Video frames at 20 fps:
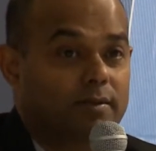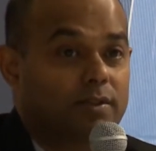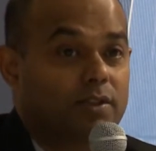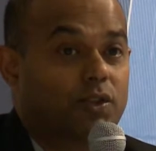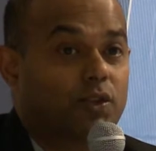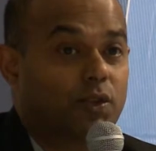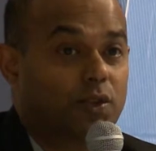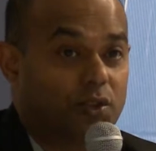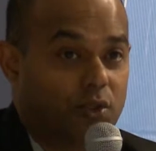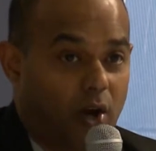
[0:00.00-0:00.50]

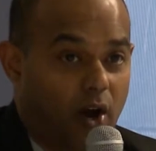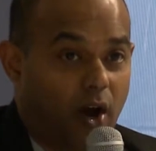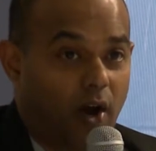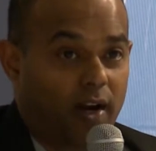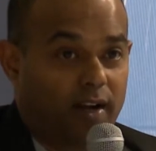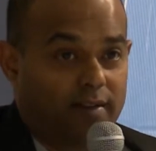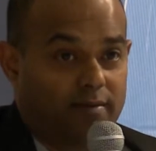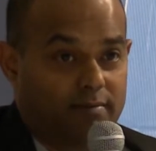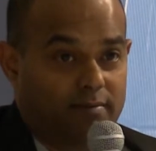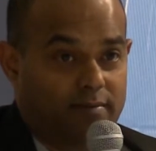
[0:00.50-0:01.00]
Switch
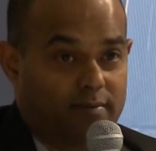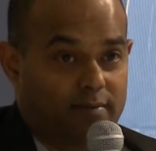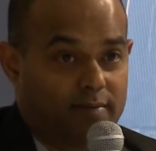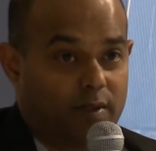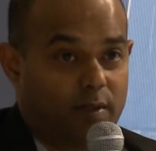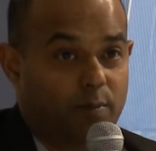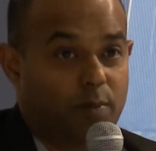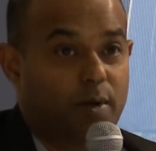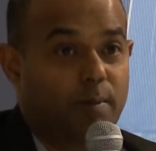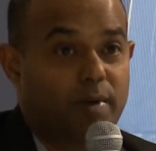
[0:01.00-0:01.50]
on.
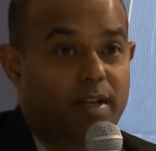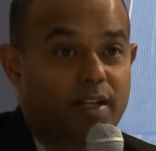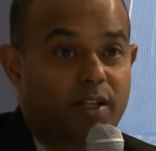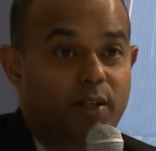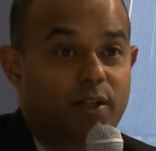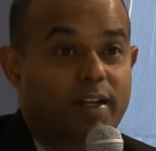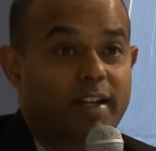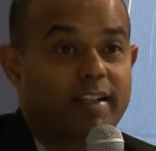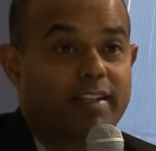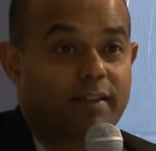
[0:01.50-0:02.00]
The moment you
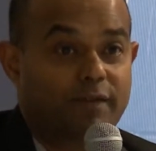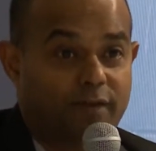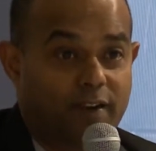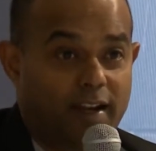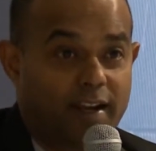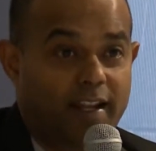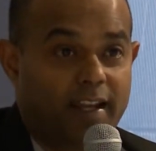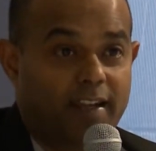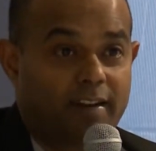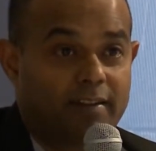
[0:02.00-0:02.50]
get the
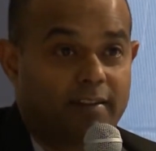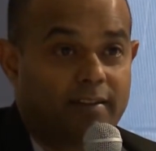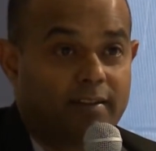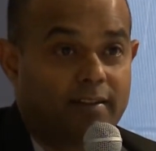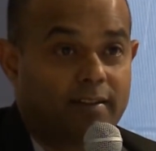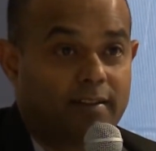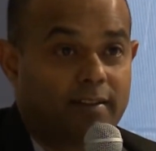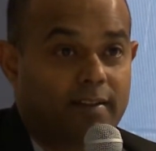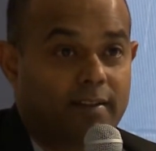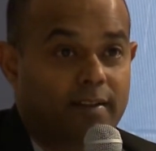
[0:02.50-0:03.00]
funding,
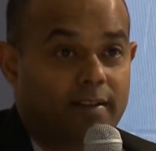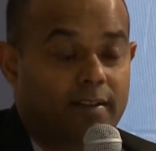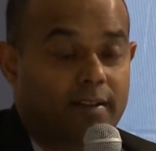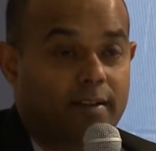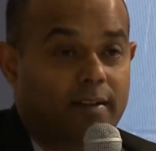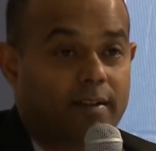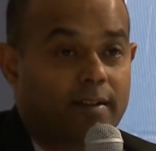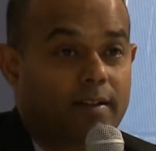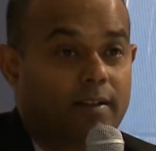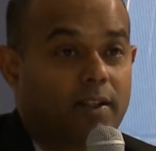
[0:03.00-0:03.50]

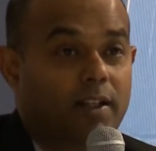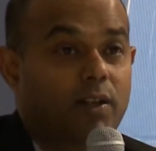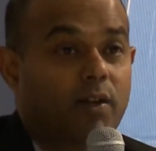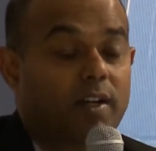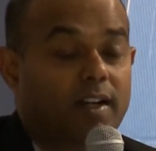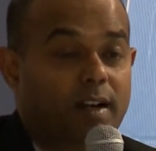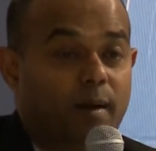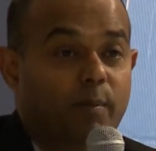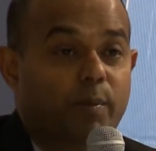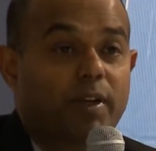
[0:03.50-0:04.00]
your
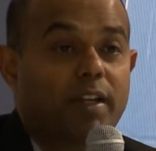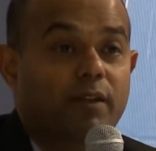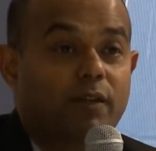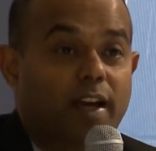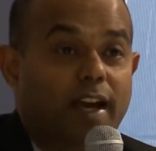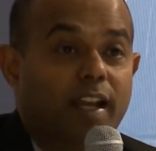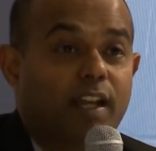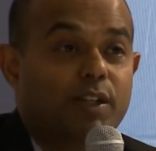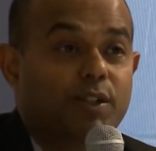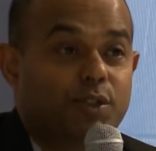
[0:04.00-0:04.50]
company
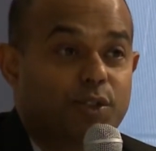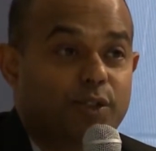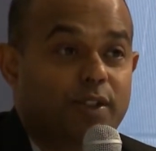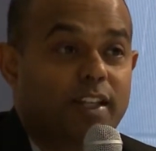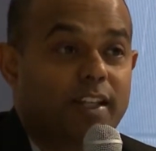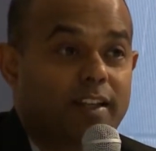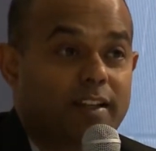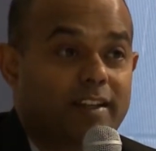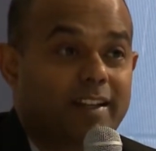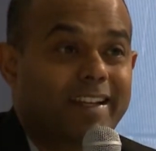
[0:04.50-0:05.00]
value should
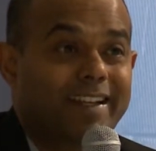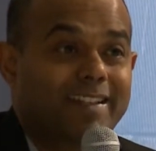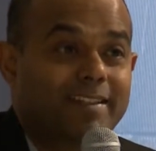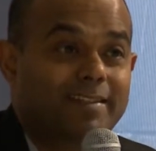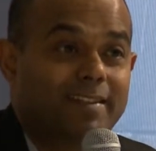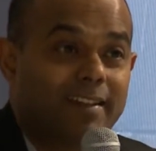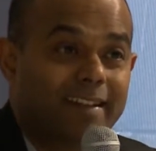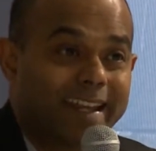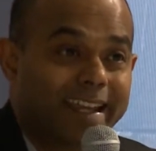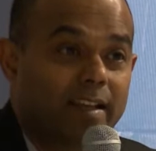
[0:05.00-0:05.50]

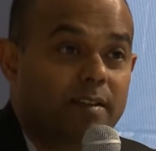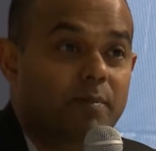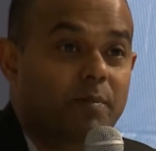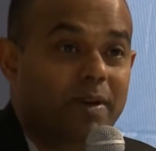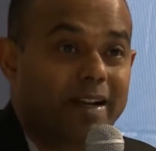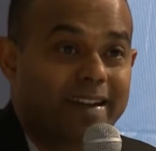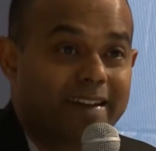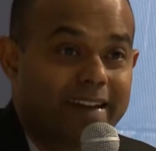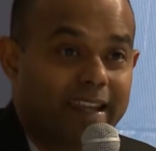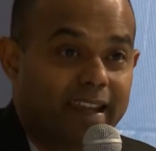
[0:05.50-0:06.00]
increase like
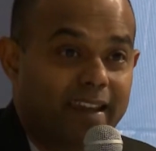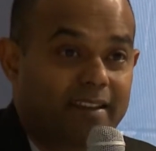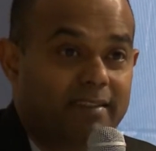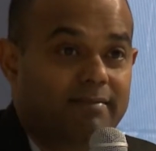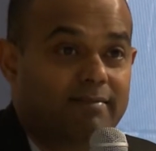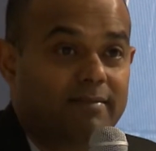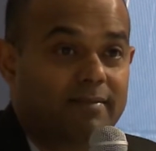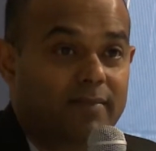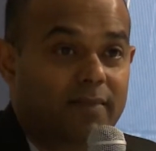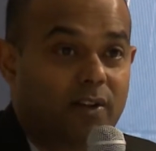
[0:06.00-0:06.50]
printing
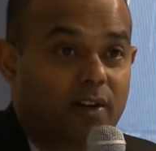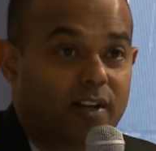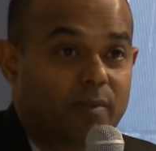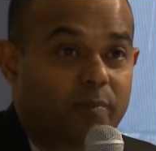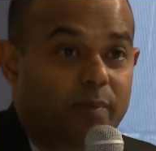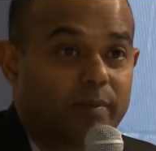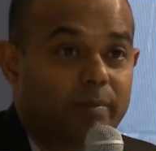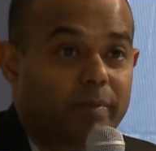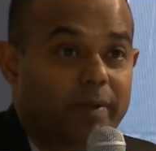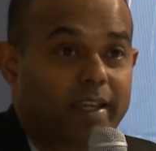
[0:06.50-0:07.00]
or
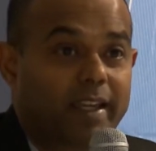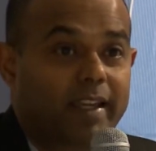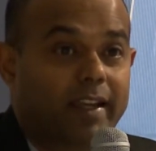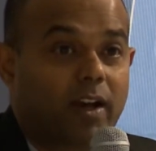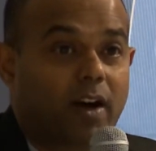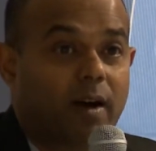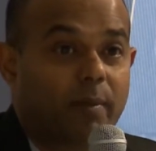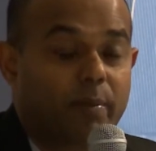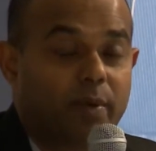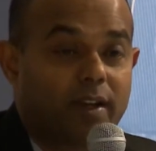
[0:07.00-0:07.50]

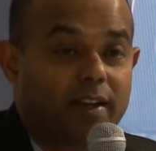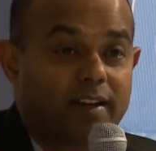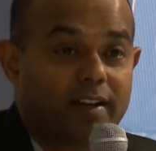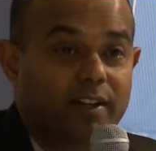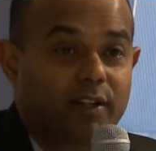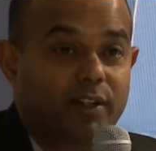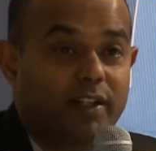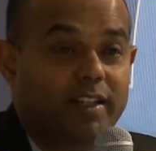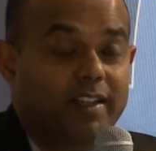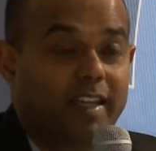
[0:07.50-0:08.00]
copier. You
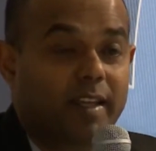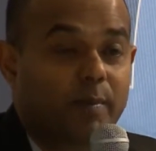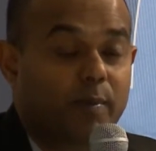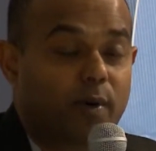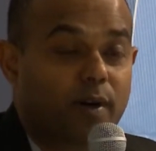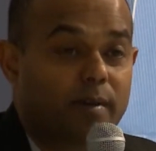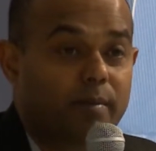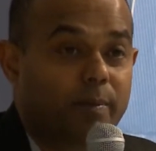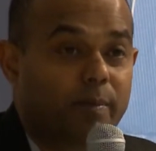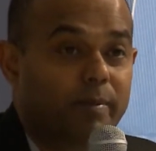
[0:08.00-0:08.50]
know, it keep
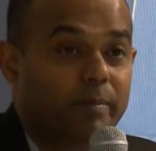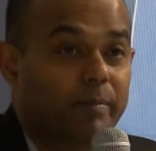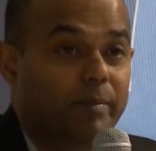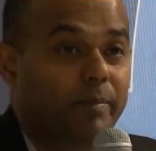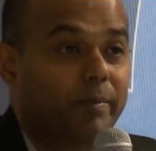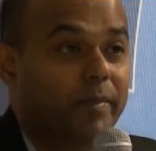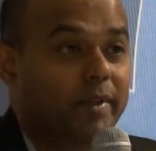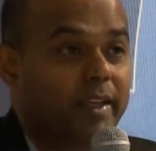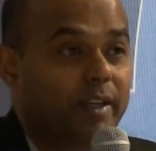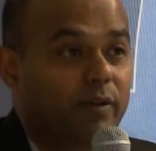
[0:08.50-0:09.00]
on
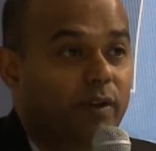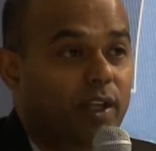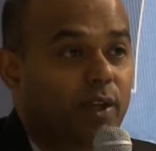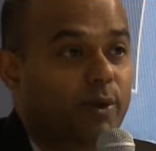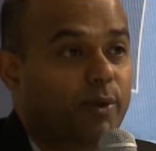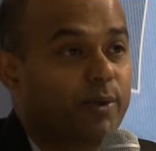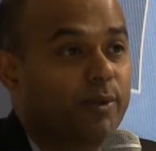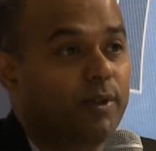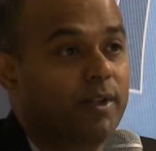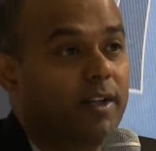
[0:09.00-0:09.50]
giving
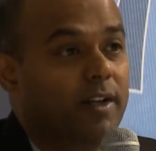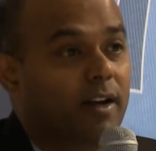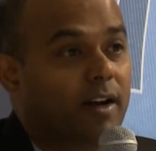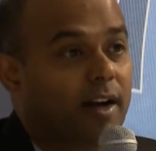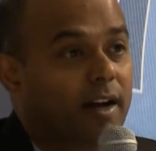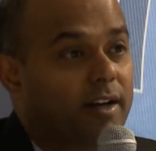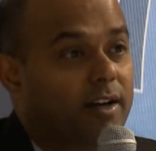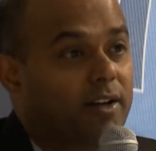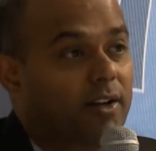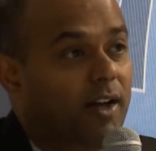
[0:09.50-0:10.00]
you
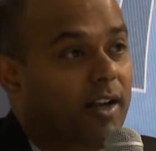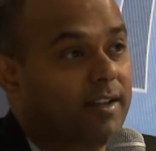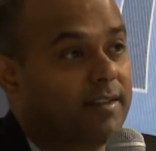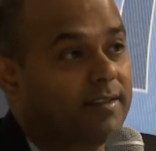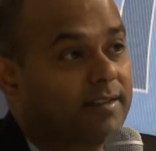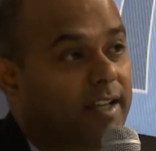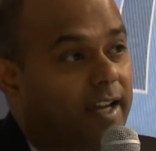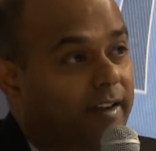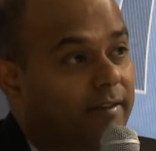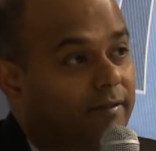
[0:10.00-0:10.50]

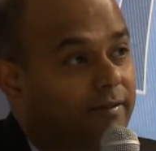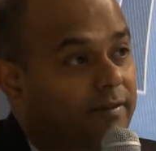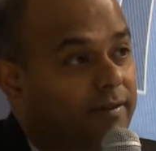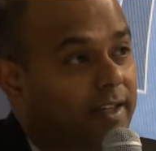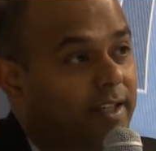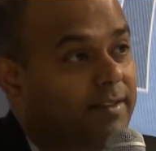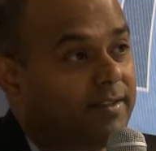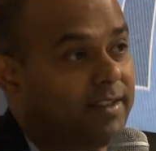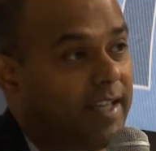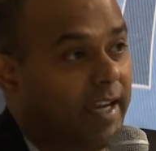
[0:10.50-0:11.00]
$100
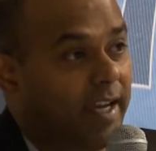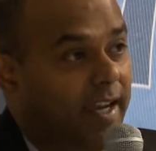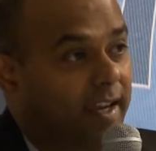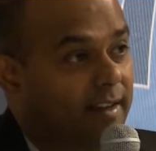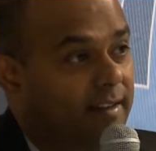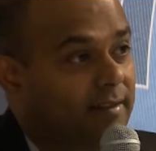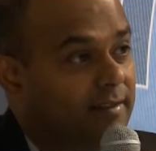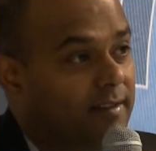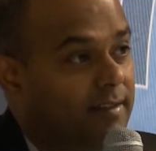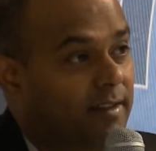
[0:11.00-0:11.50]
every second.